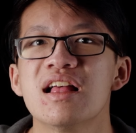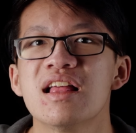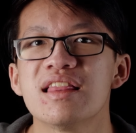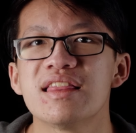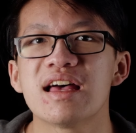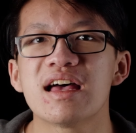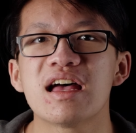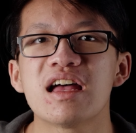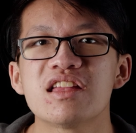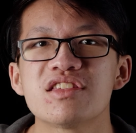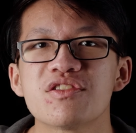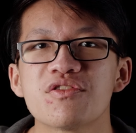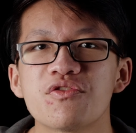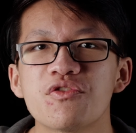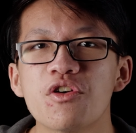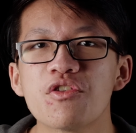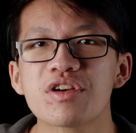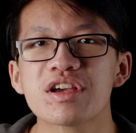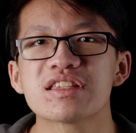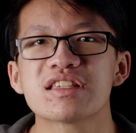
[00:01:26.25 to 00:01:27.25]
then
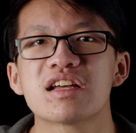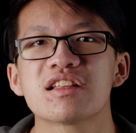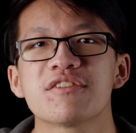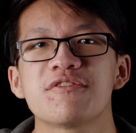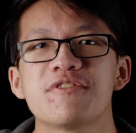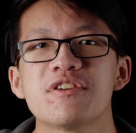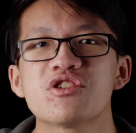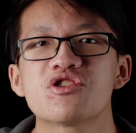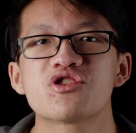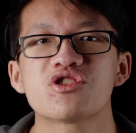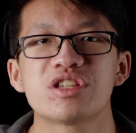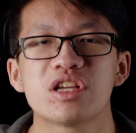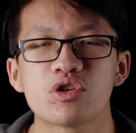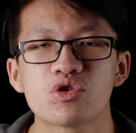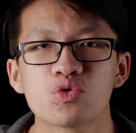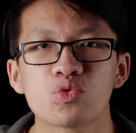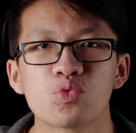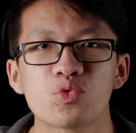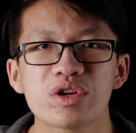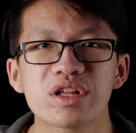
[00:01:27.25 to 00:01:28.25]
focus on the features that
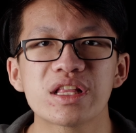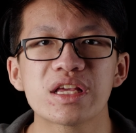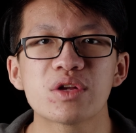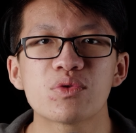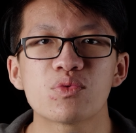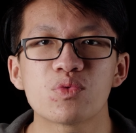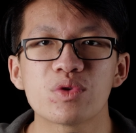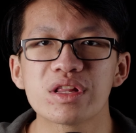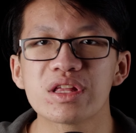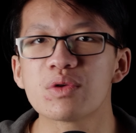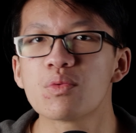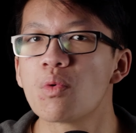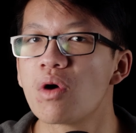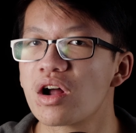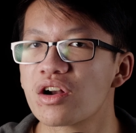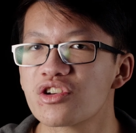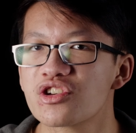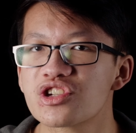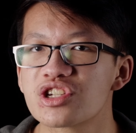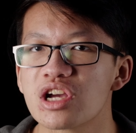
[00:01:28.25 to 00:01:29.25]
you really
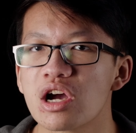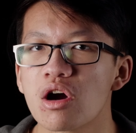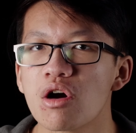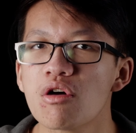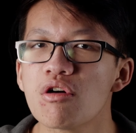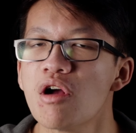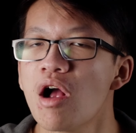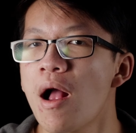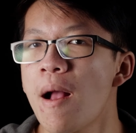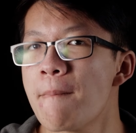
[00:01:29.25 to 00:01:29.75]
want to show.